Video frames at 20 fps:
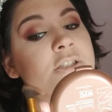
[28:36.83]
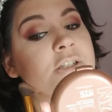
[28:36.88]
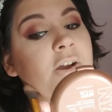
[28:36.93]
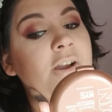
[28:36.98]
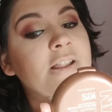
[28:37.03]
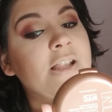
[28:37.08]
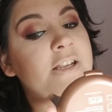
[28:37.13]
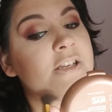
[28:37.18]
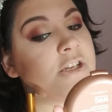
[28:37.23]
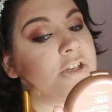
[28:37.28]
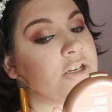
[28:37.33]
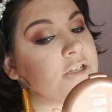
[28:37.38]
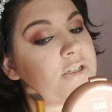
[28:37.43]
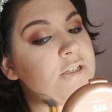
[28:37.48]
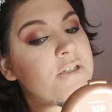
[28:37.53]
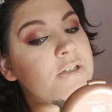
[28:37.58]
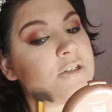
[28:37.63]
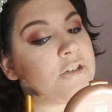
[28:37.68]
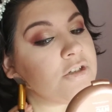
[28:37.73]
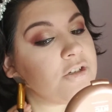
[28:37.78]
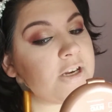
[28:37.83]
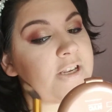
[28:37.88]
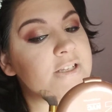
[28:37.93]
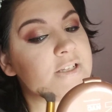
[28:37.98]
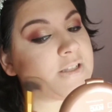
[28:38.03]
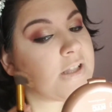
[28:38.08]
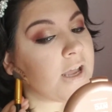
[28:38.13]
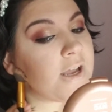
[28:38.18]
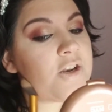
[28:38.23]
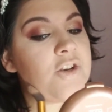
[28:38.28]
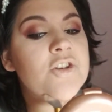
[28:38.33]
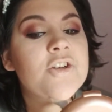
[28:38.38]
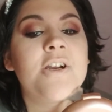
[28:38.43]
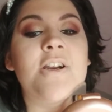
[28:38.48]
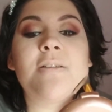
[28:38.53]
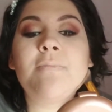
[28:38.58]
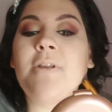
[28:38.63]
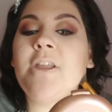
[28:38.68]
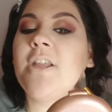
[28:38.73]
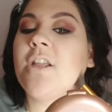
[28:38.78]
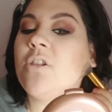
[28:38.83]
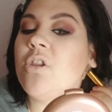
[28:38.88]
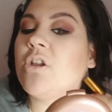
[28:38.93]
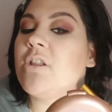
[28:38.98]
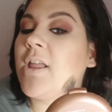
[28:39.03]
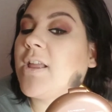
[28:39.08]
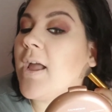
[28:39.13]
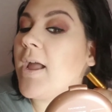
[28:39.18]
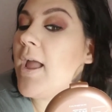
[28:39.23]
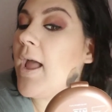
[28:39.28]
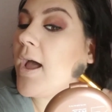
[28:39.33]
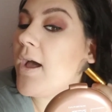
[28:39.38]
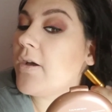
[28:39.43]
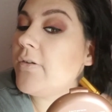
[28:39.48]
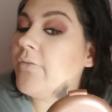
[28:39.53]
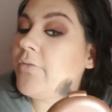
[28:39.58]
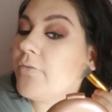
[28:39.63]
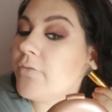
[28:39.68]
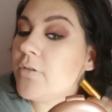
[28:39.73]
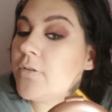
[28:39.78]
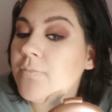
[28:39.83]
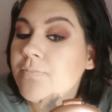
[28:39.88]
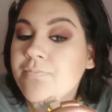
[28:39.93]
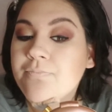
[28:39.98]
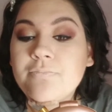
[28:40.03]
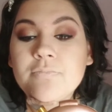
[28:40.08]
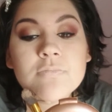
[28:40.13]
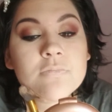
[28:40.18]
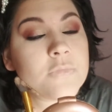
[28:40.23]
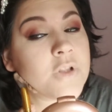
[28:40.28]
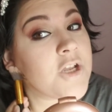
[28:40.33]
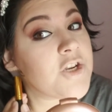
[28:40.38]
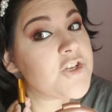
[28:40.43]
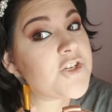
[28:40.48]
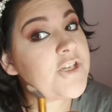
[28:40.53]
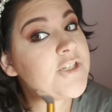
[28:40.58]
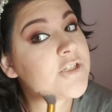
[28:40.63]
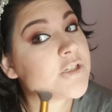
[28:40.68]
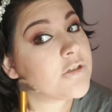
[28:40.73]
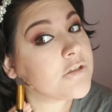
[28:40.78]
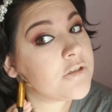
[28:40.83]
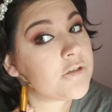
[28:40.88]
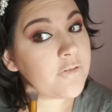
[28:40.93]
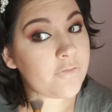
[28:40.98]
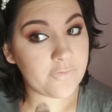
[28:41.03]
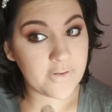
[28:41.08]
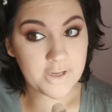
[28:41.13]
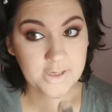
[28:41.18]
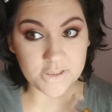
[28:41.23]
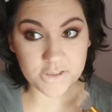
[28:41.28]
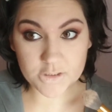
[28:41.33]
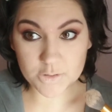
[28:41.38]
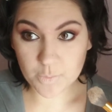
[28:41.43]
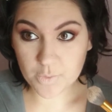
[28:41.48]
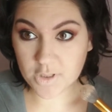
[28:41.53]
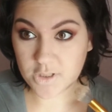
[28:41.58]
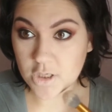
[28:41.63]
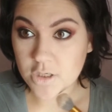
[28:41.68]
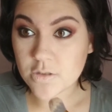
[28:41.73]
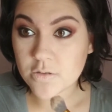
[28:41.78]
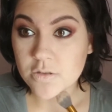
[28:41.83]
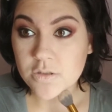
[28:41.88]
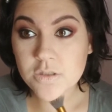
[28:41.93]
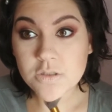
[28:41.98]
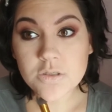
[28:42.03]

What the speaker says: I like to just trace that and try to make it look like I have a chiseled face when I don't.